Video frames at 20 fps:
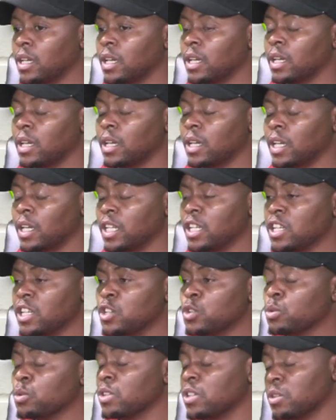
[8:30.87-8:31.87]
any
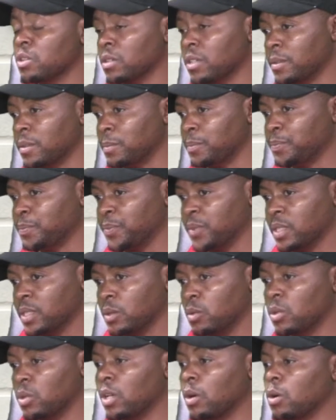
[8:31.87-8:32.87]
union
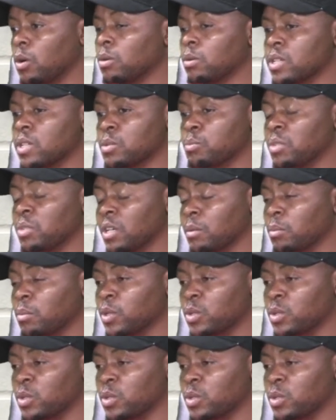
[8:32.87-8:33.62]
will always be able